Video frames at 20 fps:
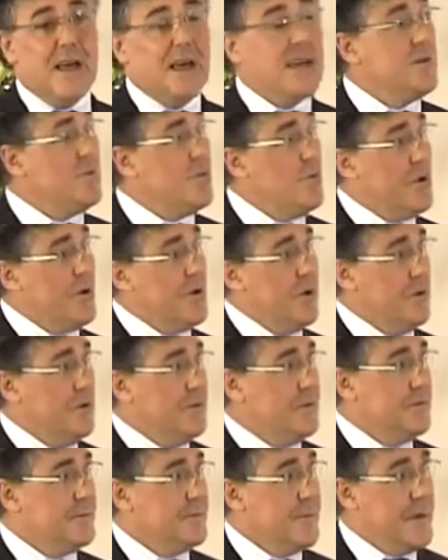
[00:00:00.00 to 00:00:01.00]

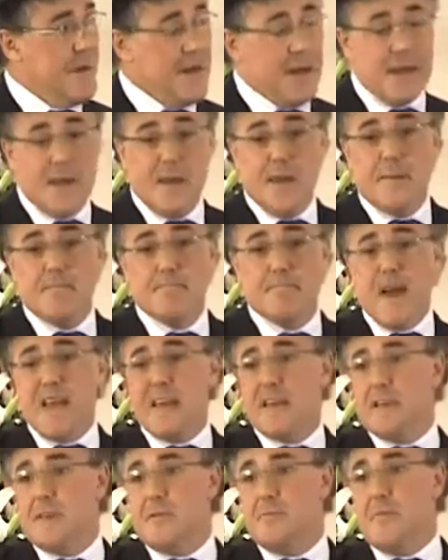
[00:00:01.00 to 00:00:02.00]
unwell
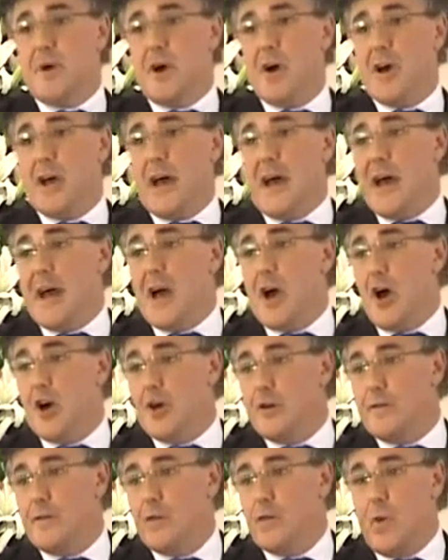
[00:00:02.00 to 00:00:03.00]
make them
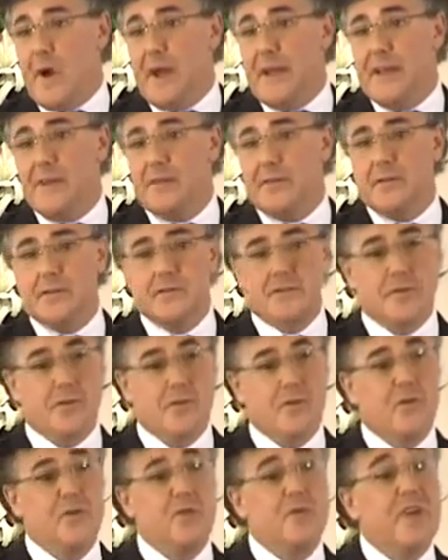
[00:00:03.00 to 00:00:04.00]
overweight
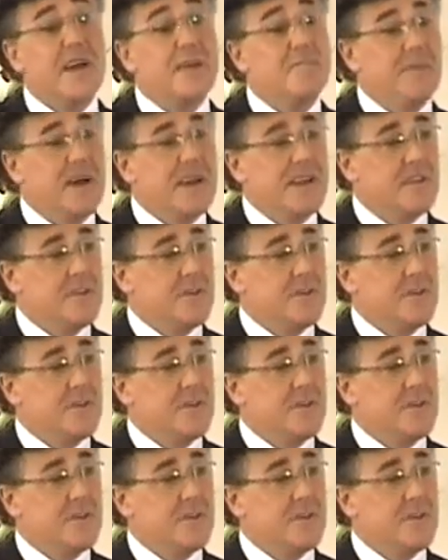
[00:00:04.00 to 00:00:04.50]
or they make